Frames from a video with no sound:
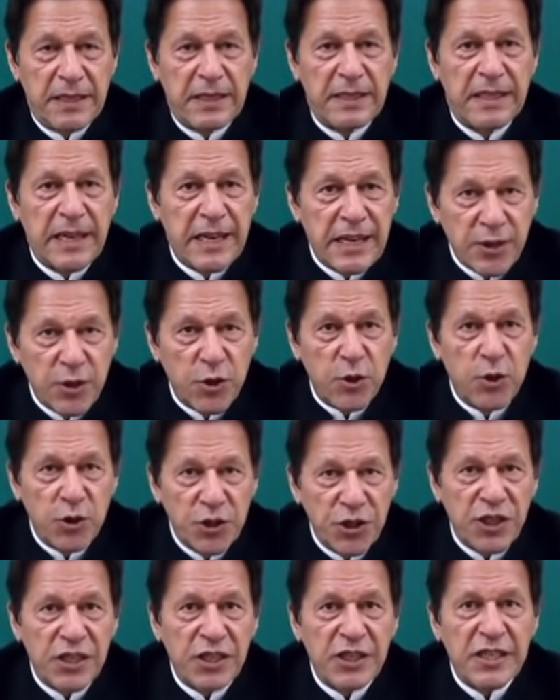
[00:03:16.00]

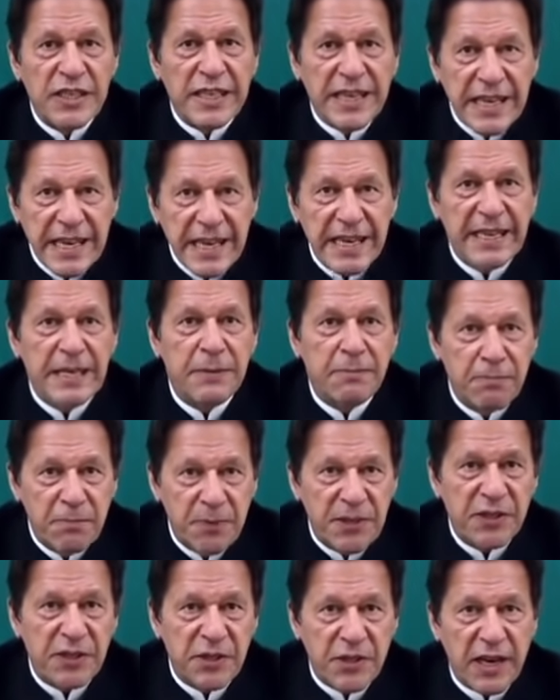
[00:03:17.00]
resolutions clearly
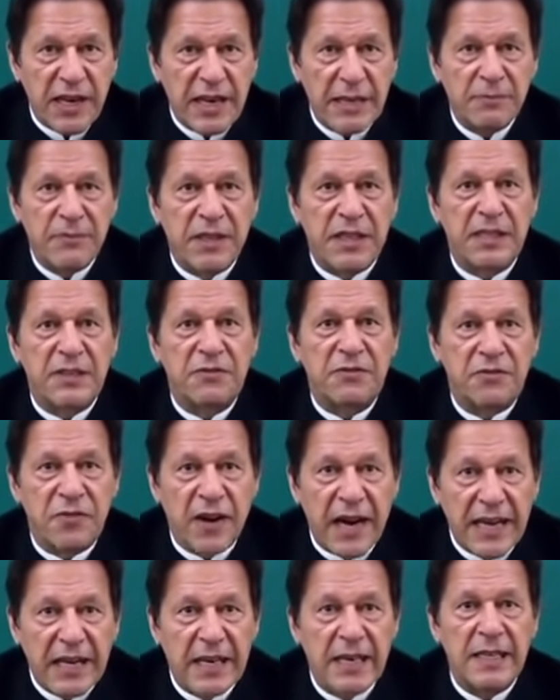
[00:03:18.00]
prescribe that the
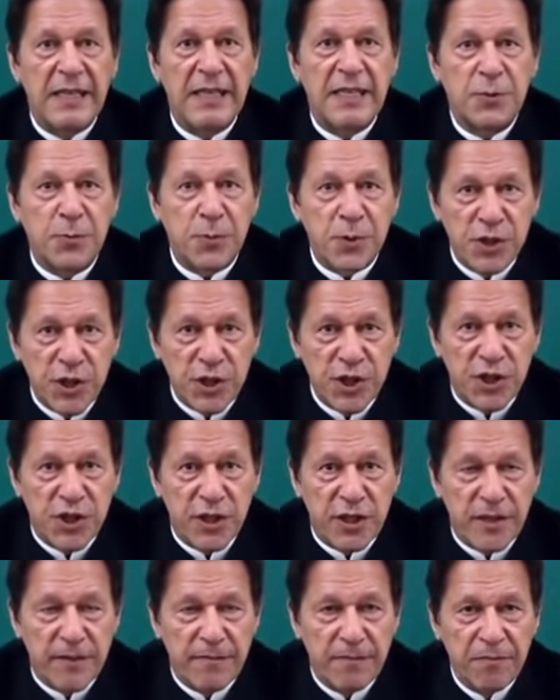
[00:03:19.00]
final
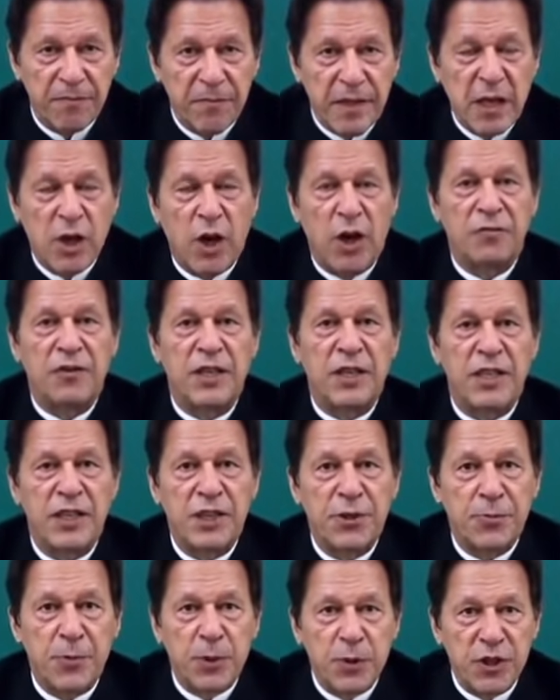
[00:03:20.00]
disposition of the
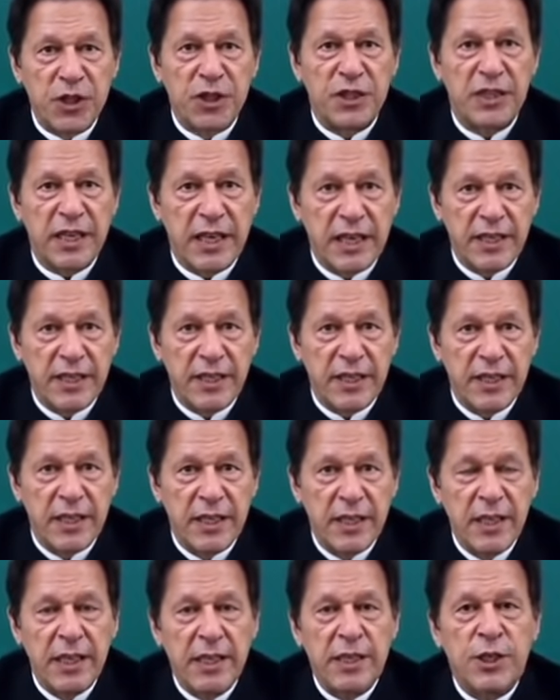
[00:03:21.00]
disputed territory
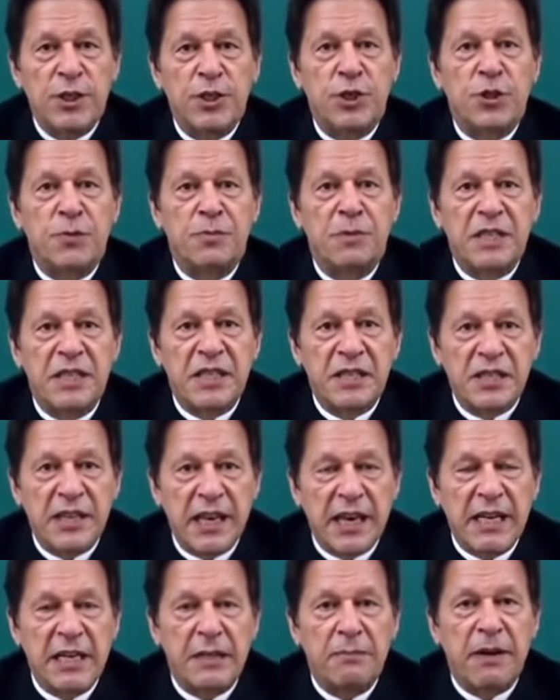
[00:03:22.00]
should be
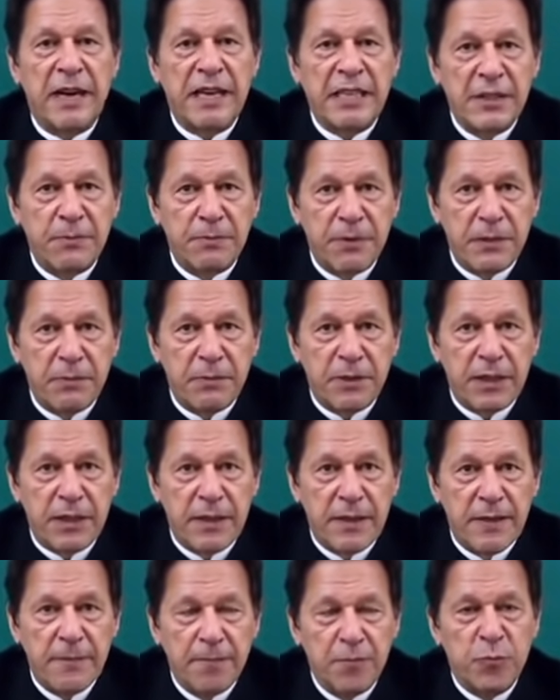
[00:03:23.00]
decided by its people
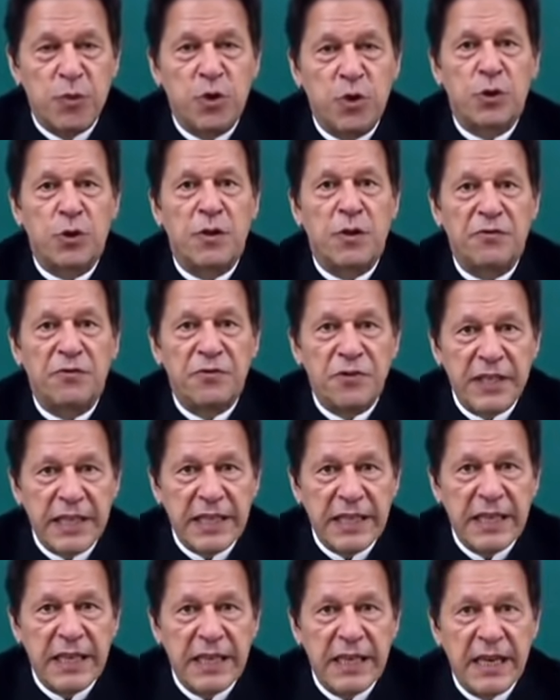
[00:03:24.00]
through a
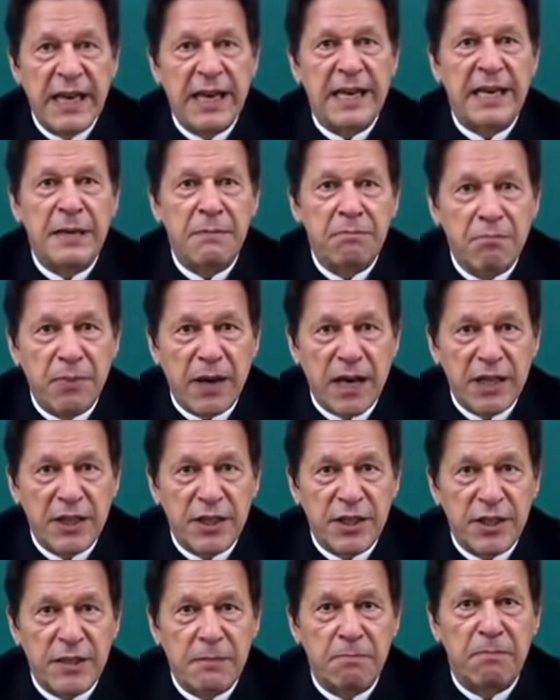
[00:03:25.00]
free and
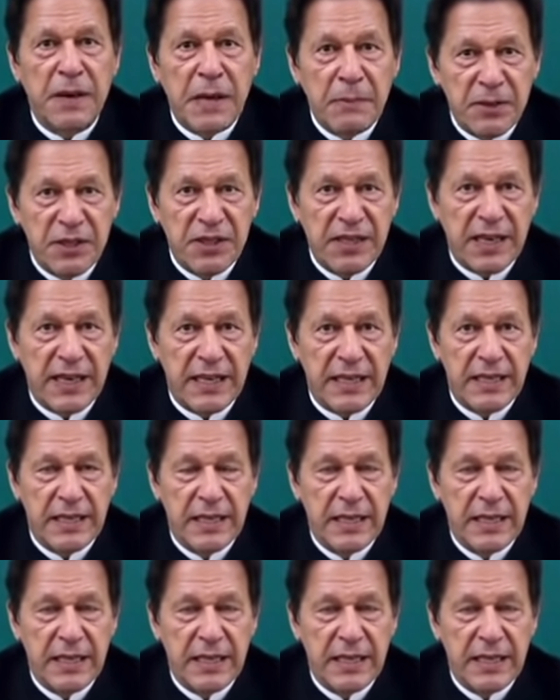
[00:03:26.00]
impartial plebiscite